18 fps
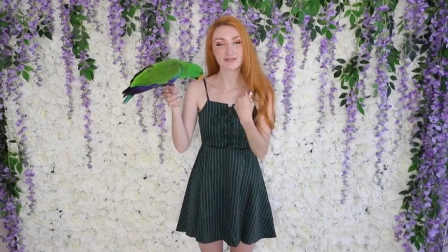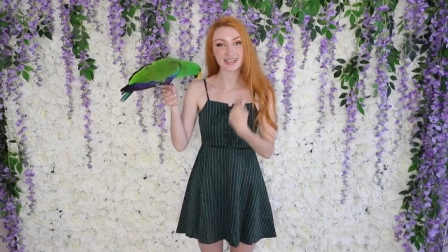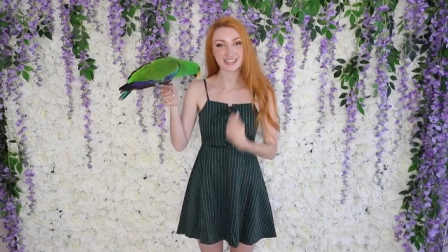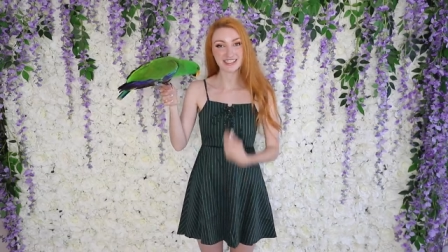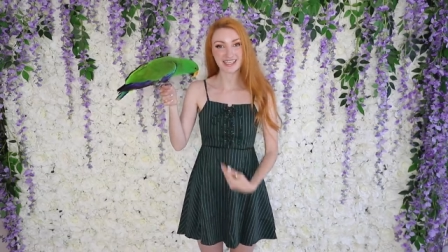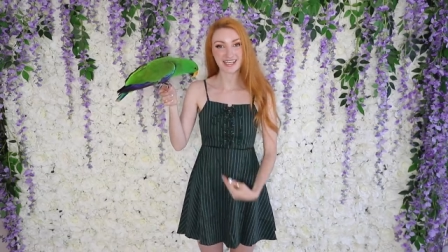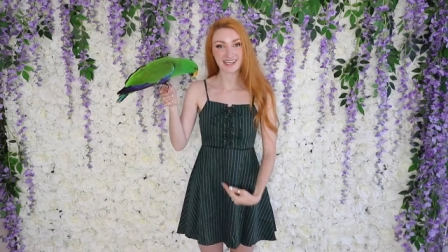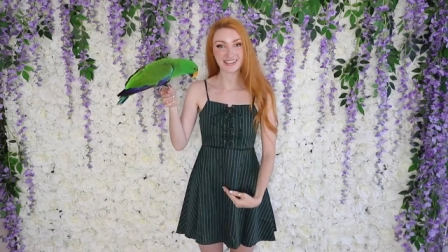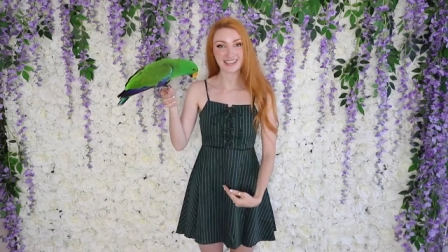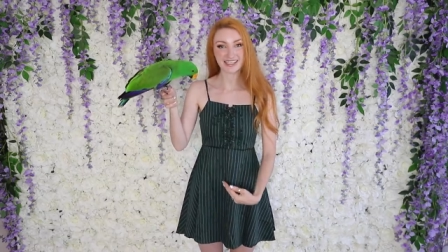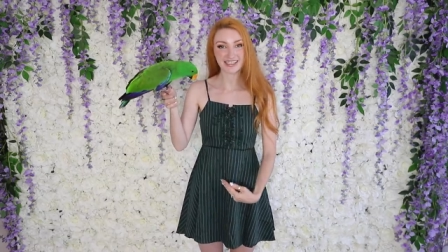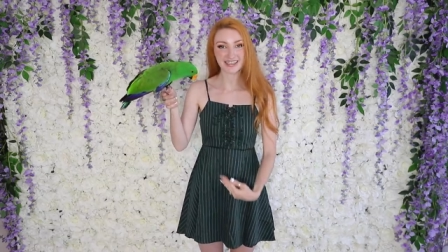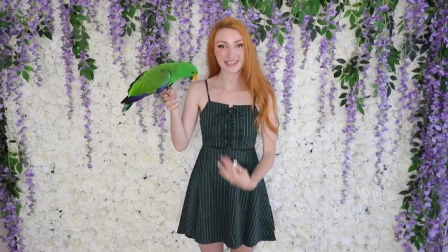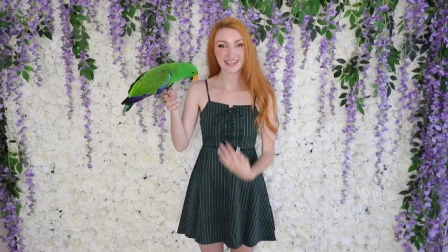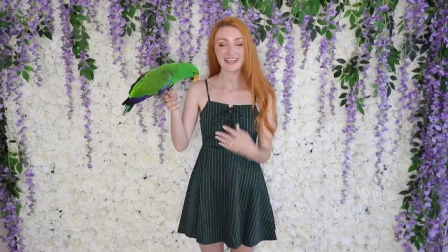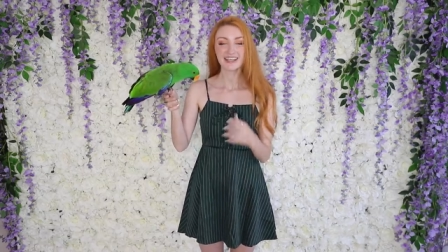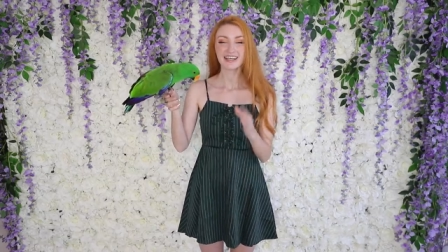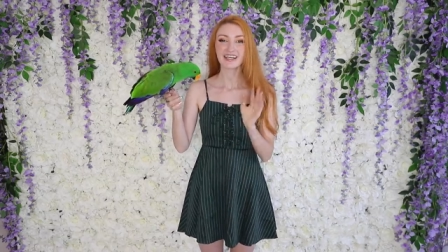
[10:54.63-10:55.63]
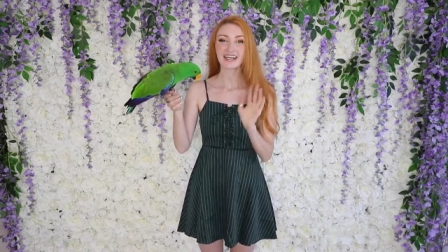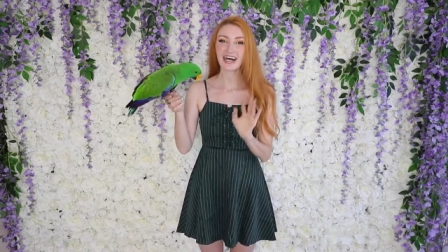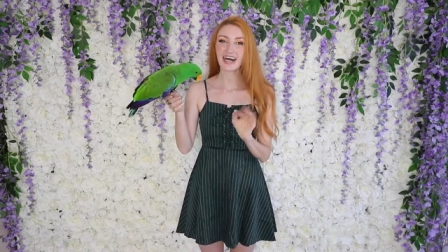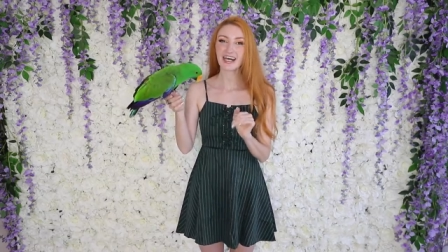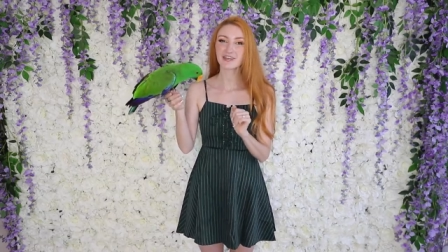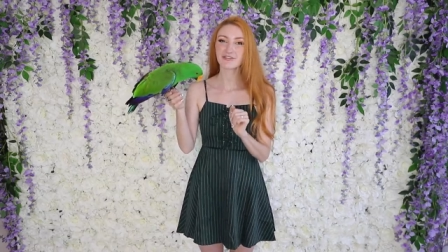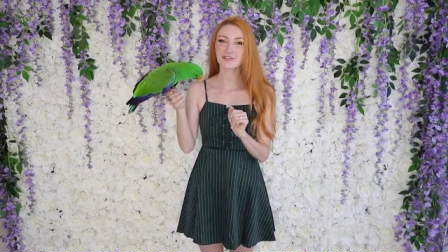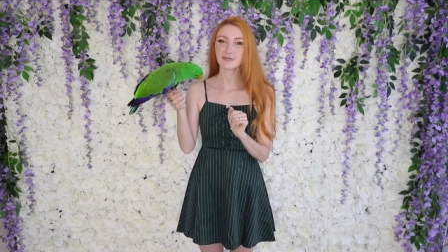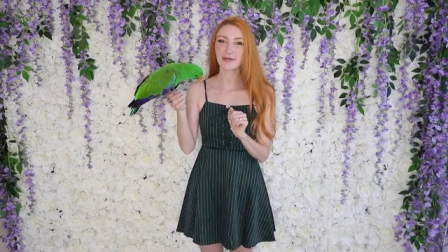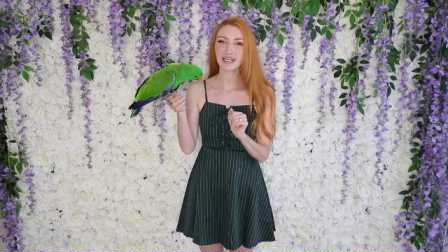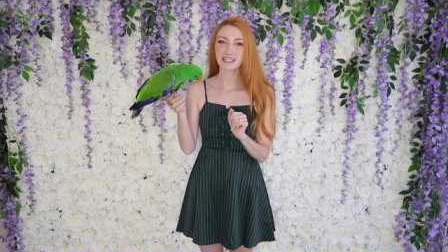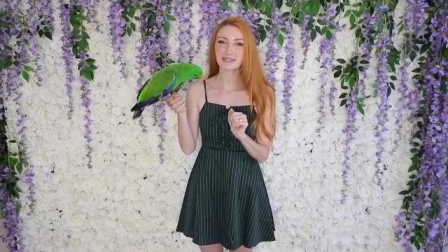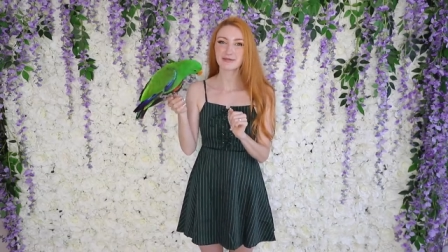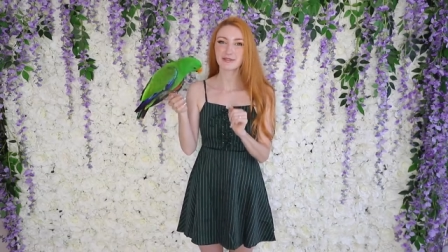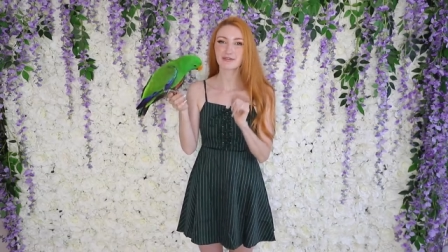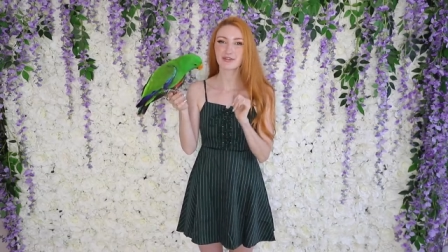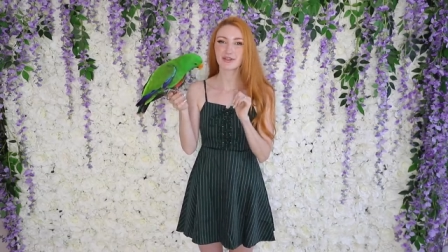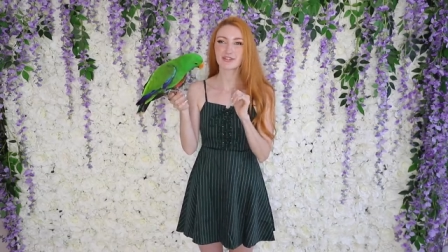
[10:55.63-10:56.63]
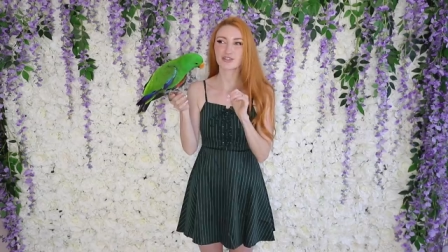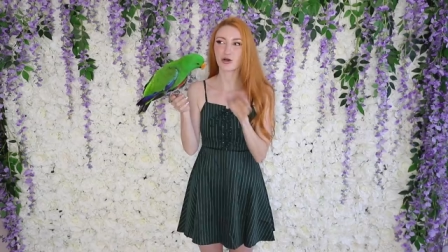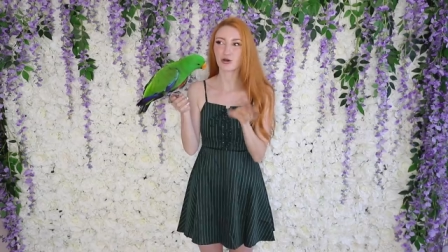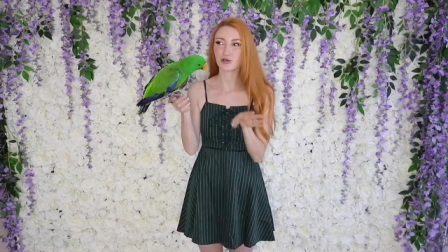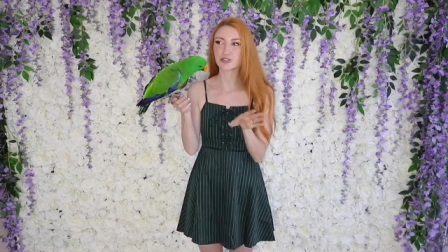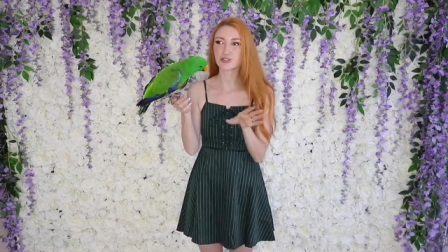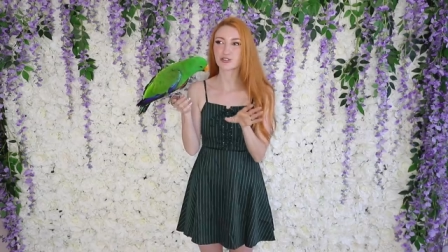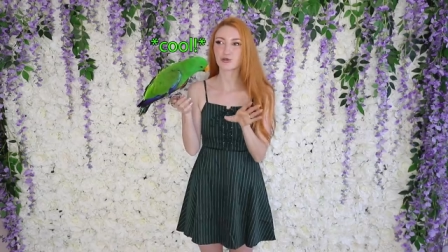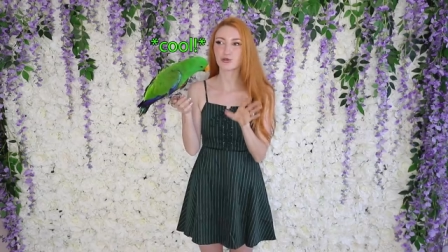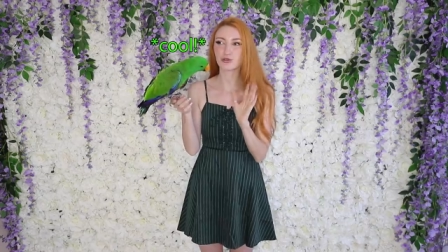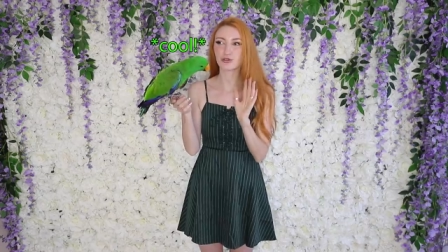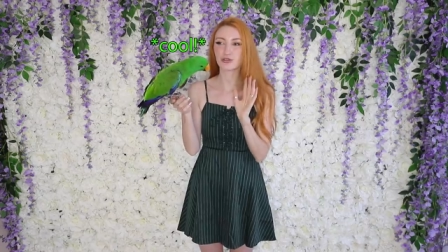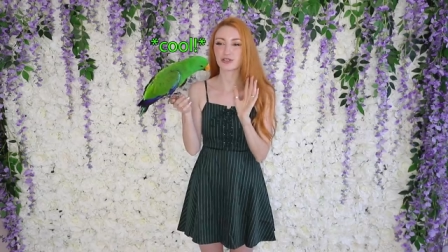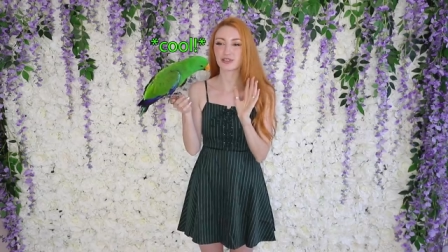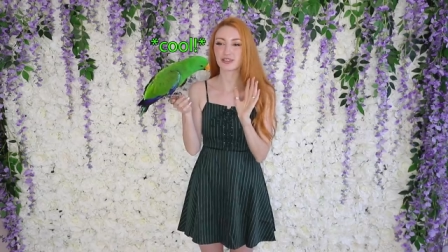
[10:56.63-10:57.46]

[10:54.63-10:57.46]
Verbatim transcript: run down here. Kind of reminds me of those old school